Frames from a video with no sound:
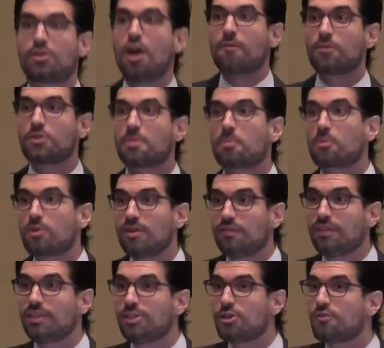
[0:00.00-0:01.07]
for the
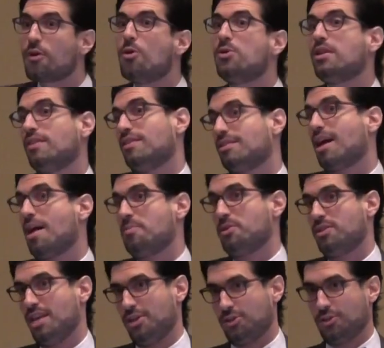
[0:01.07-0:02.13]
privilege of owning this
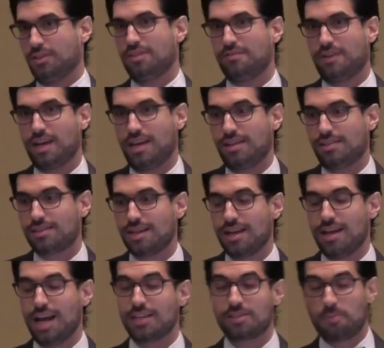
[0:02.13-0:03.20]
computational device,
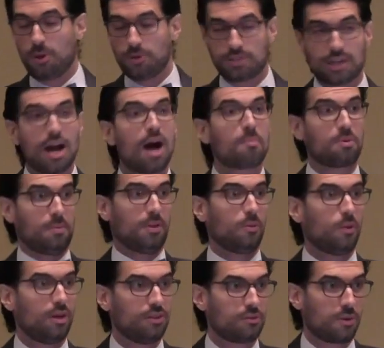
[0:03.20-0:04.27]
as opposed to comparable
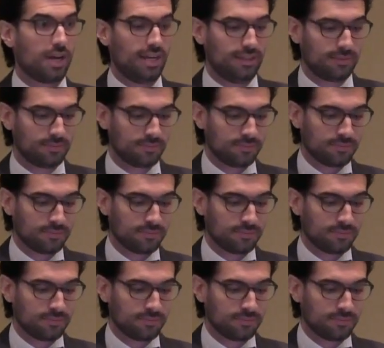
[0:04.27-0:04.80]
ones, right?